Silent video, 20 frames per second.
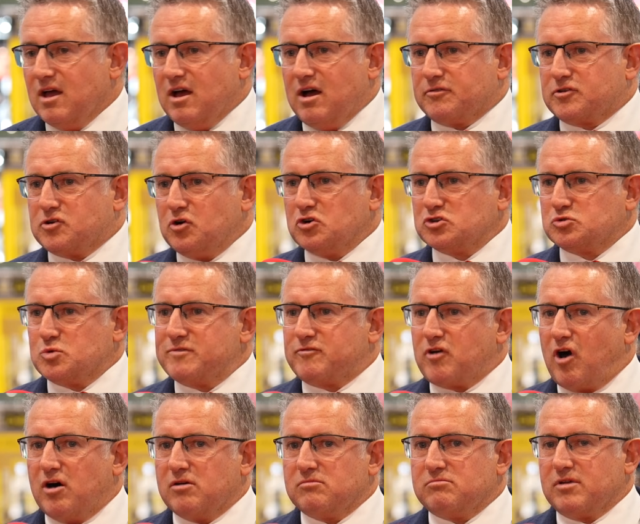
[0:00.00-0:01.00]
Of course, we've
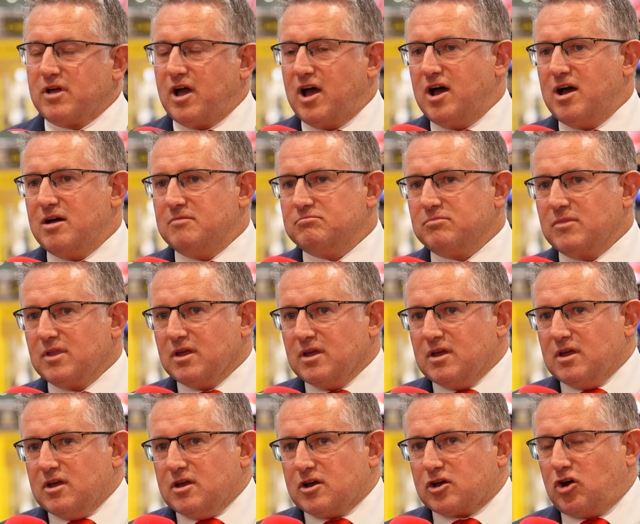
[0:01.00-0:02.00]
got um,
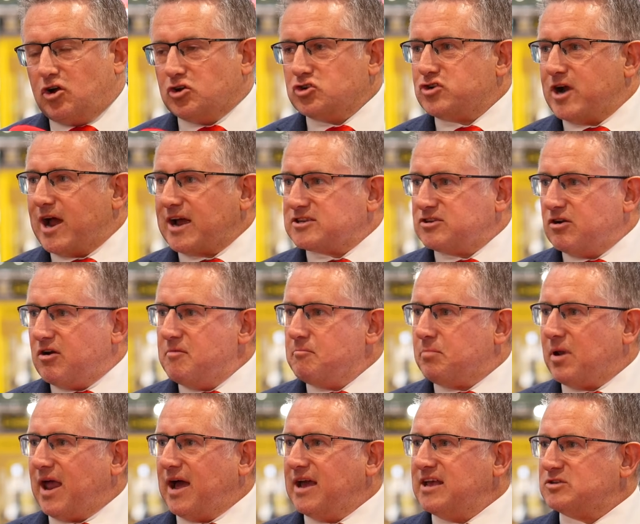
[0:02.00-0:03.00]
contracts that are in
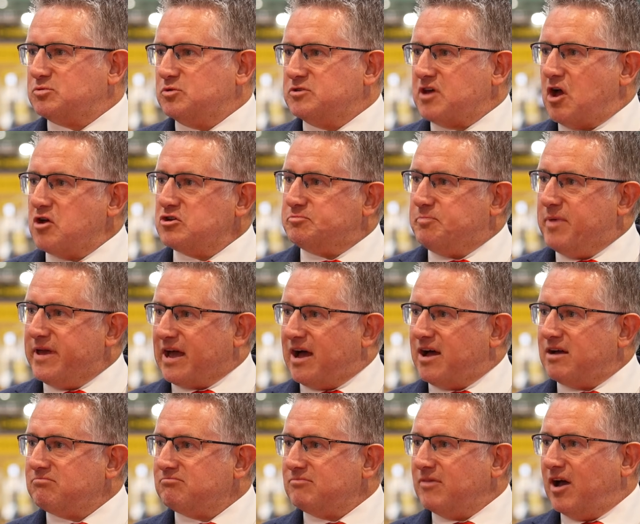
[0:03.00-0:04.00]
place with those
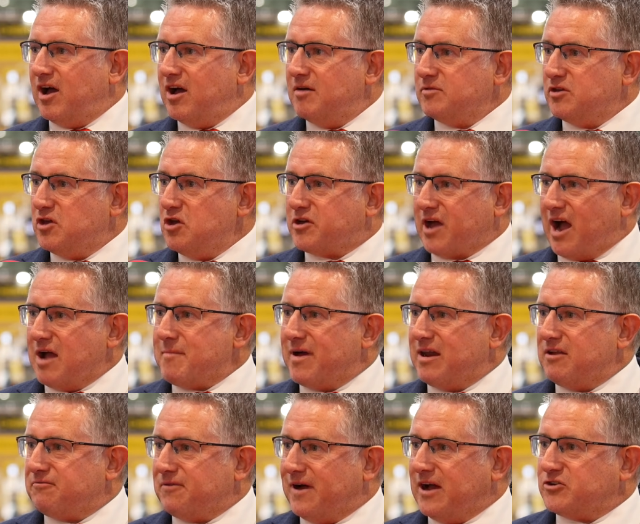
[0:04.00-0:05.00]
bigger um, UK
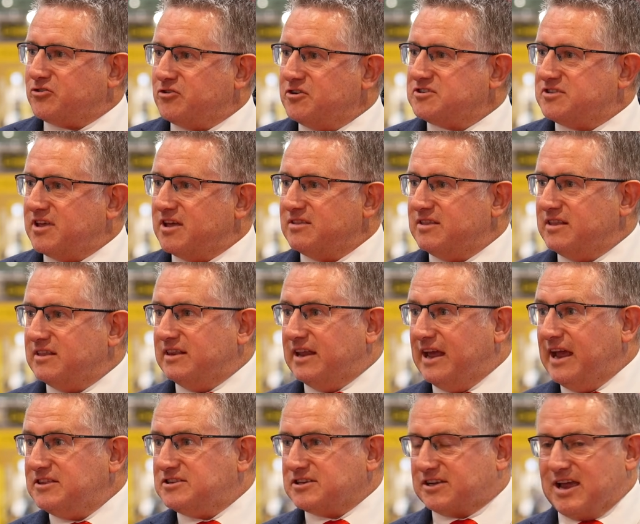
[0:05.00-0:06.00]
manufacturers that
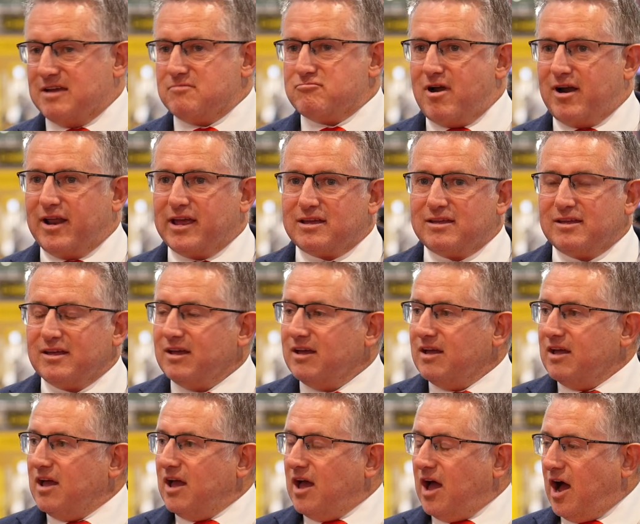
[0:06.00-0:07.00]
need to keep running
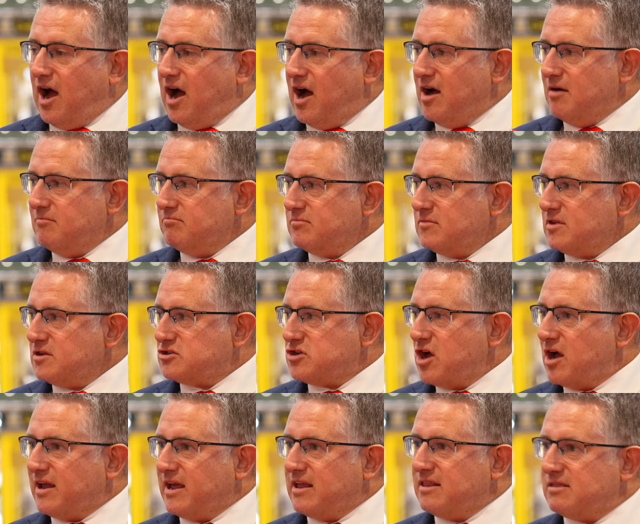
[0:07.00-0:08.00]
um,
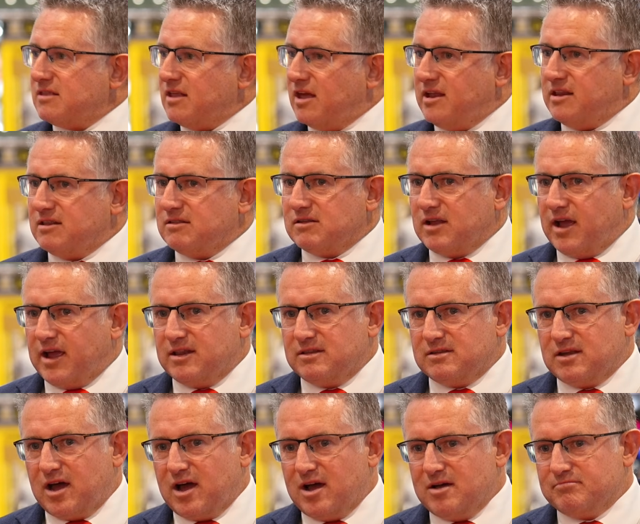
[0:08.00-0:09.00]
certainly in, in,
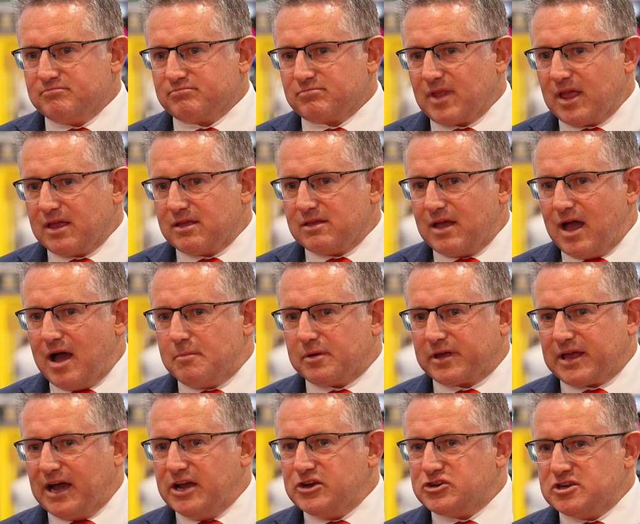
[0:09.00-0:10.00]
in um,
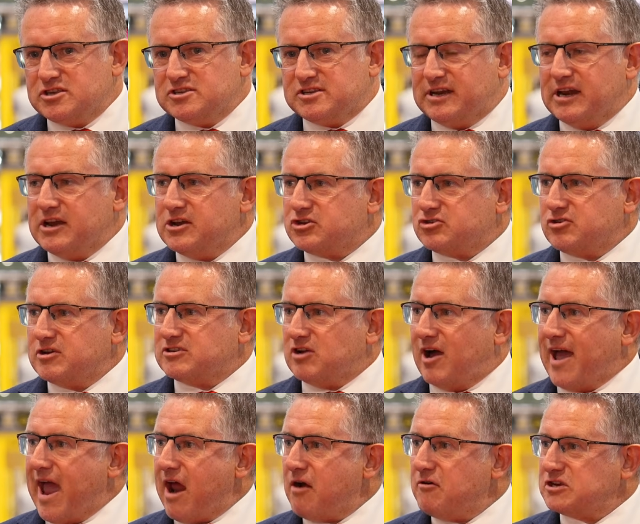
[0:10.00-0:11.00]
applications and industries
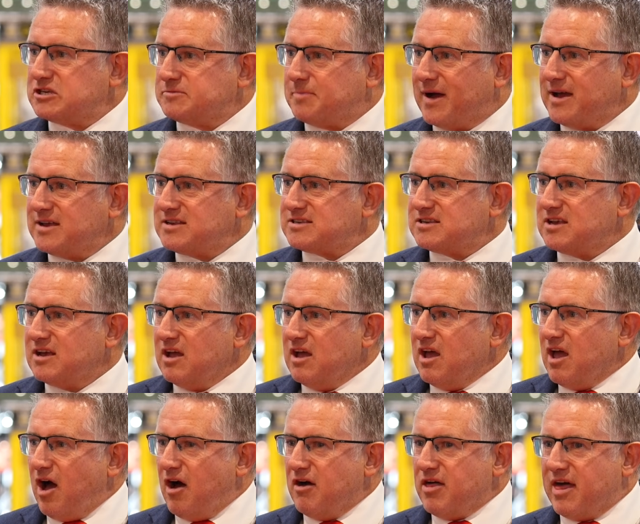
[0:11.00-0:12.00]
like aerospace,
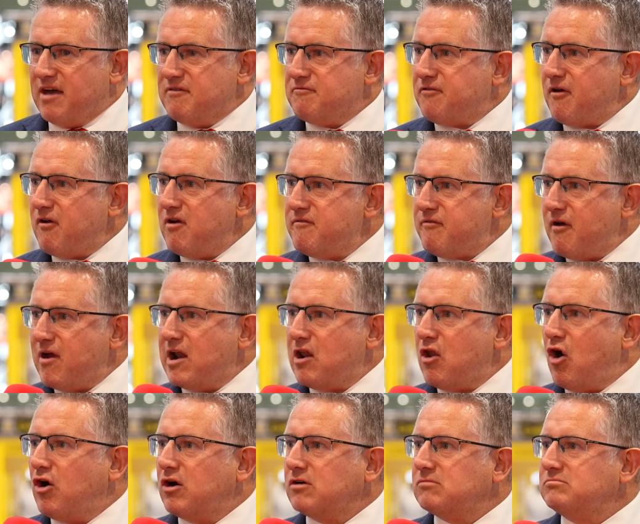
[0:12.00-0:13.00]
uh, have very, very
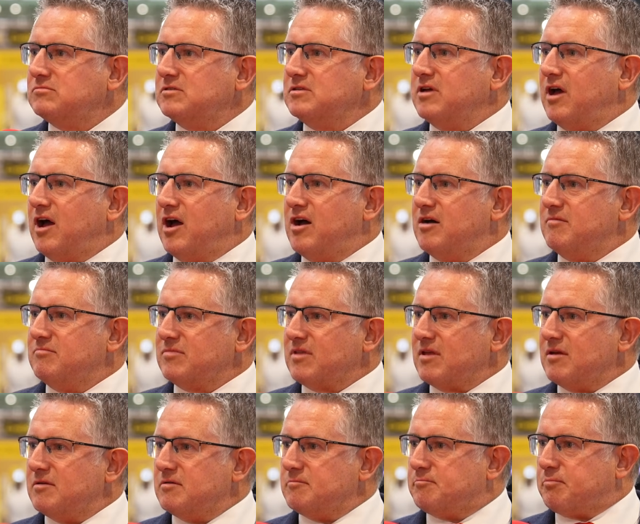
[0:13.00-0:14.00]
long um,
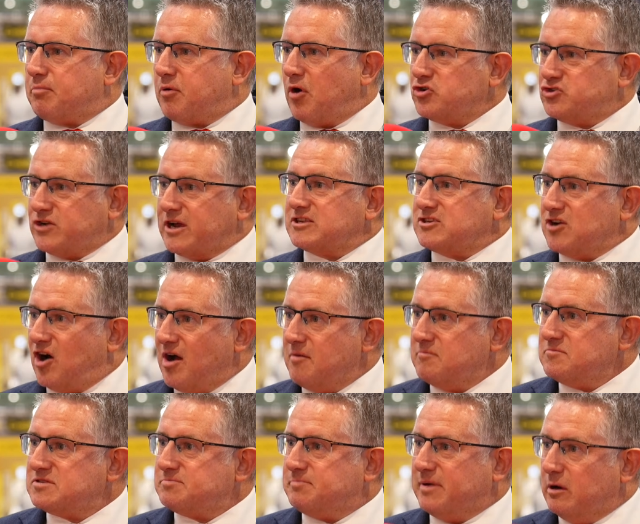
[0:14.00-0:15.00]
project
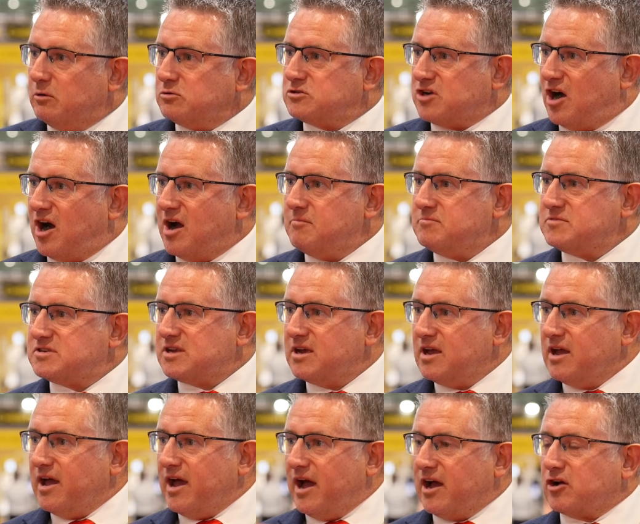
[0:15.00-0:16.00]
times, build times,
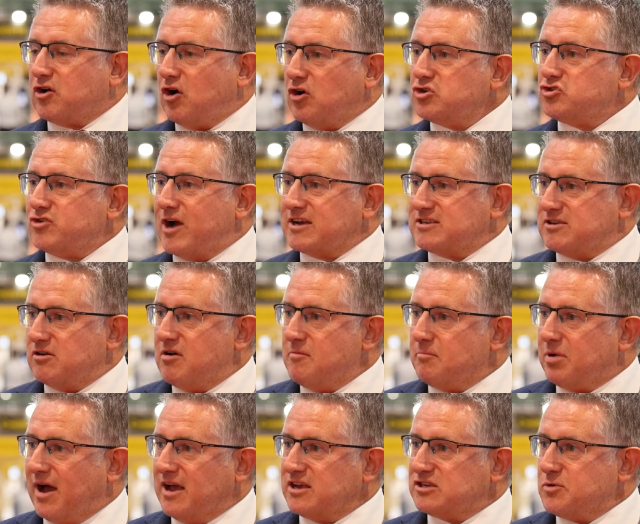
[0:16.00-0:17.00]
and contracts that are in
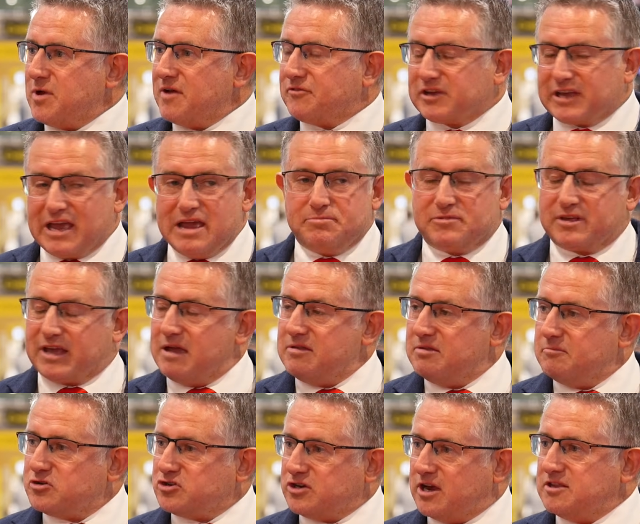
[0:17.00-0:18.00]
place. So we have to keep, keep
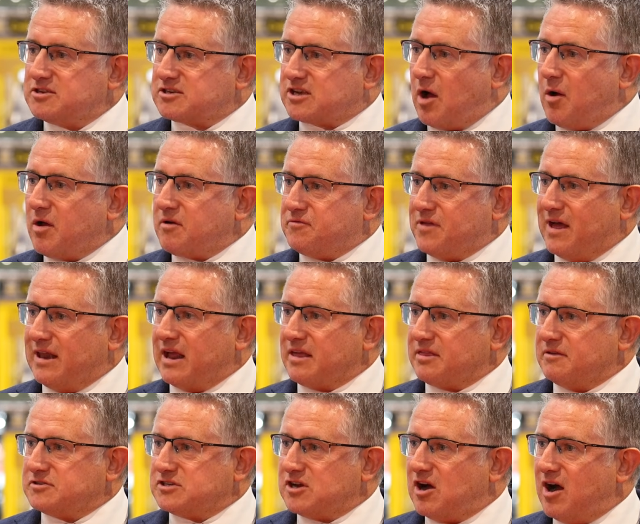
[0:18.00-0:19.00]
the machines going for that length
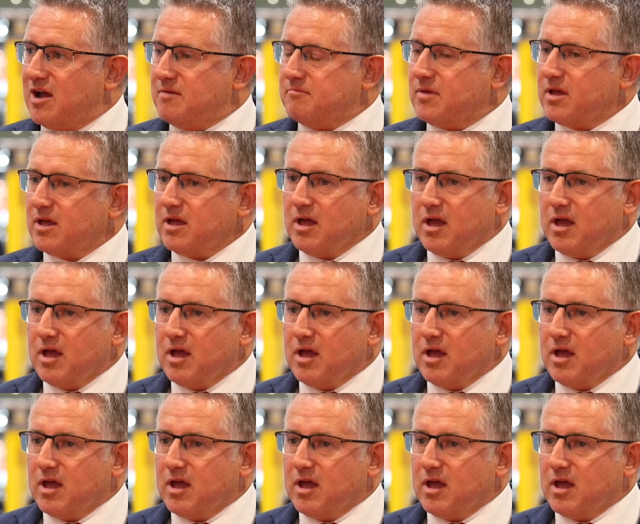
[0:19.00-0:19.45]
of time.